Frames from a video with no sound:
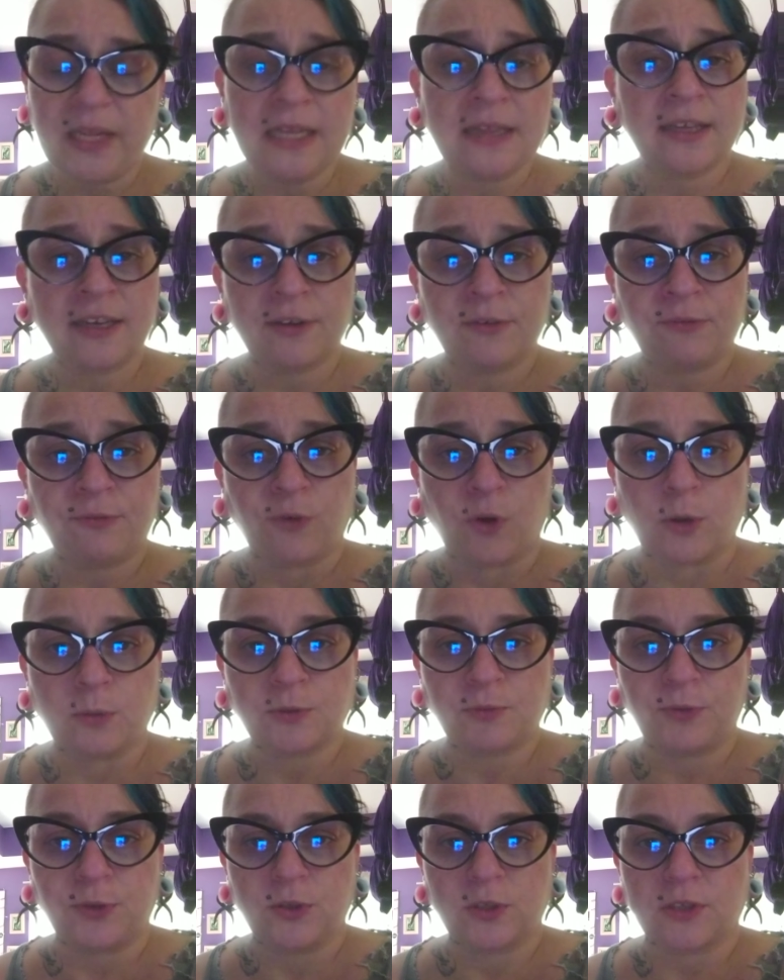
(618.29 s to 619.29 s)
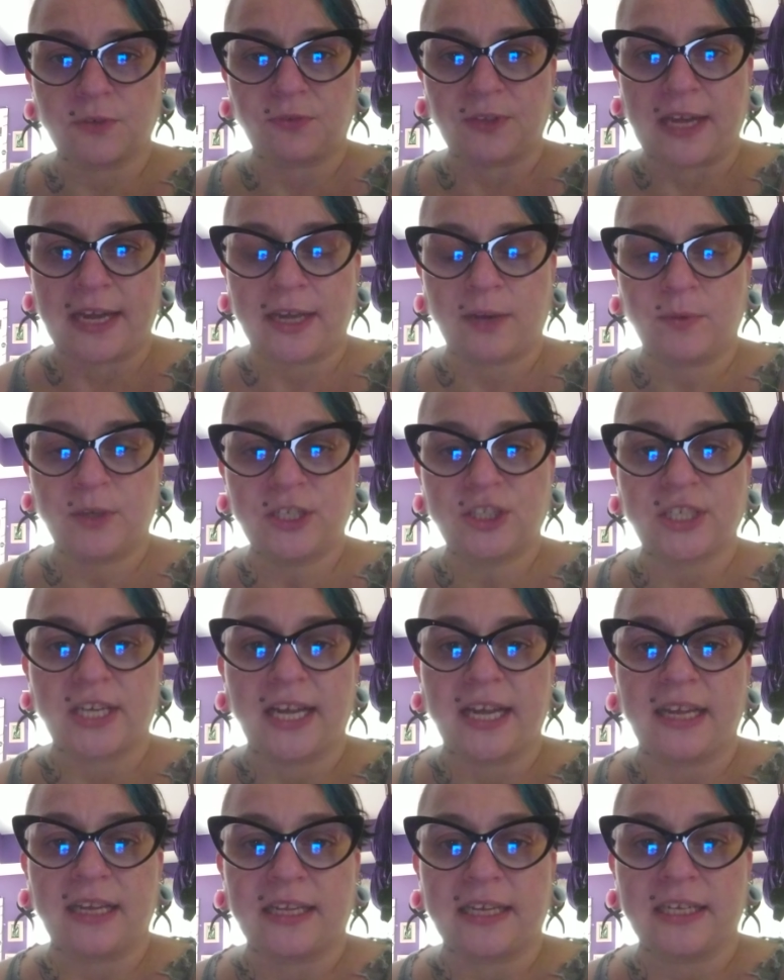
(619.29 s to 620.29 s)
that informs views of language
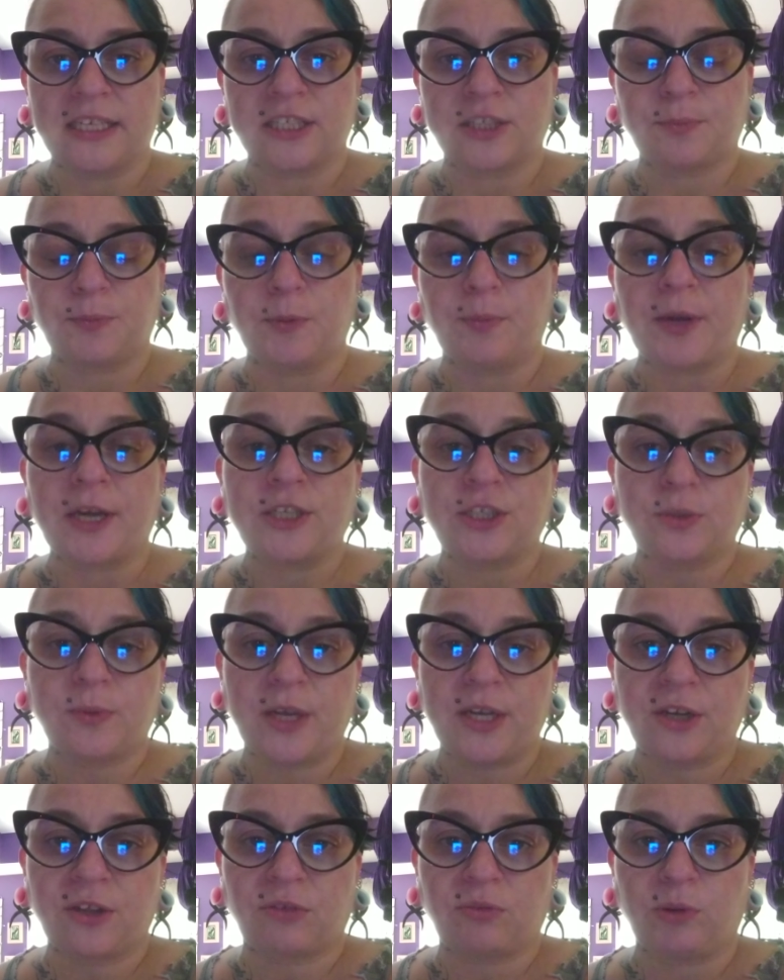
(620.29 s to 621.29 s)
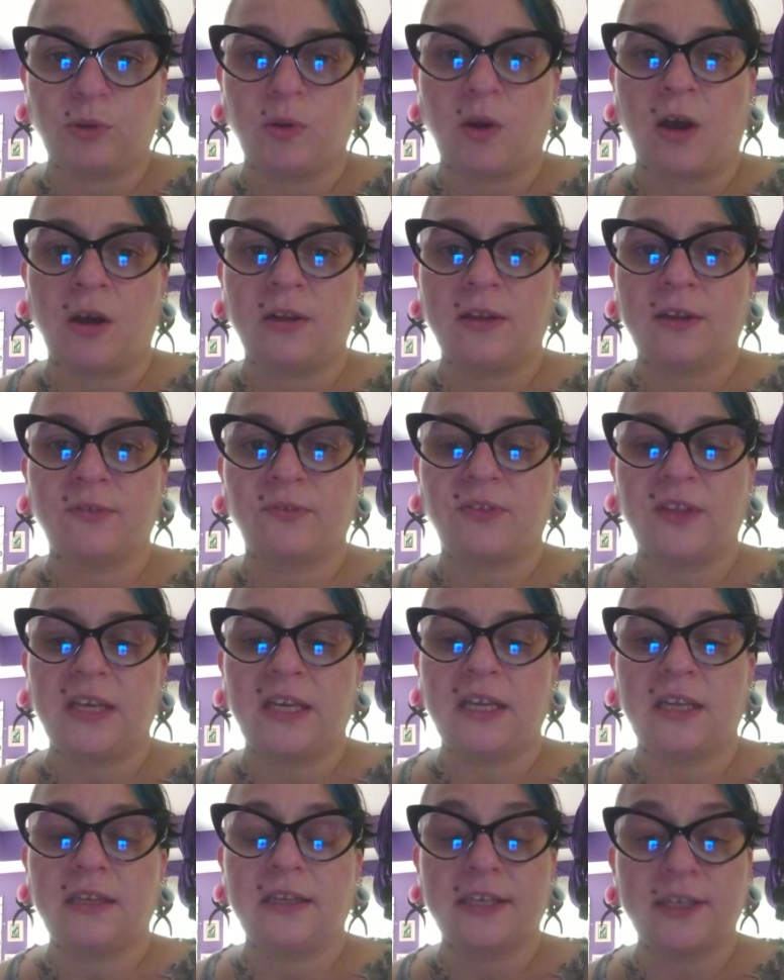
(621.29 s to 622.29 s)
and is perpetuated through all of
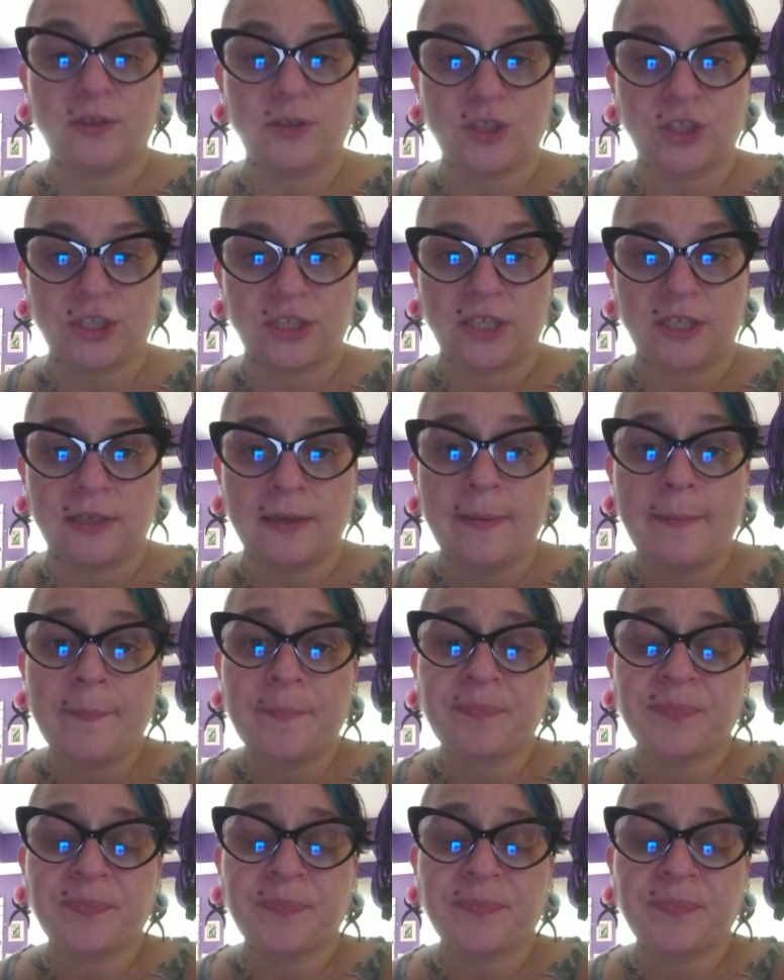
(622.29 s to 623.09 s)
the literature